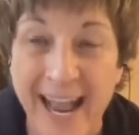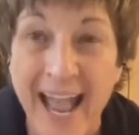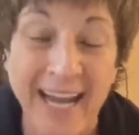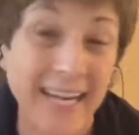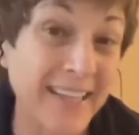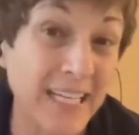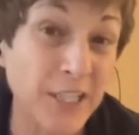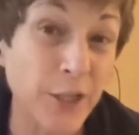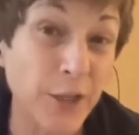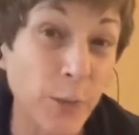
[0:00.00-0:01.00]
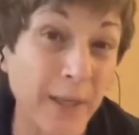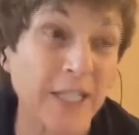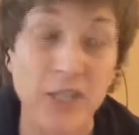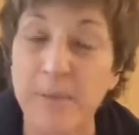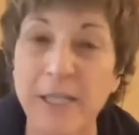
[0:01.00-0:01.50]
And at the end of the week,
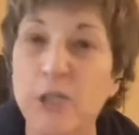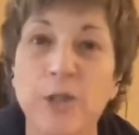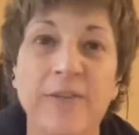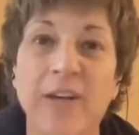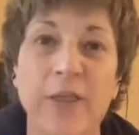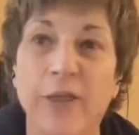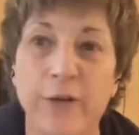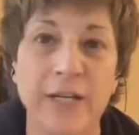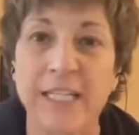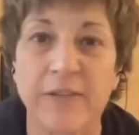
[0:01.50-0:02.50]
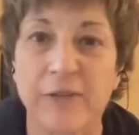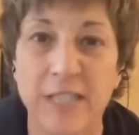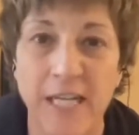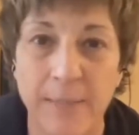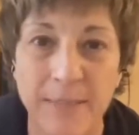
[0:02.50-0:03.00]
just make sure you've got 30 different
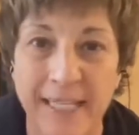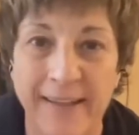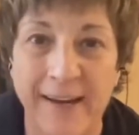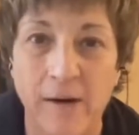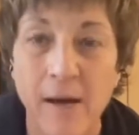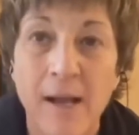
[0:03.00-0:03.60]
types in there.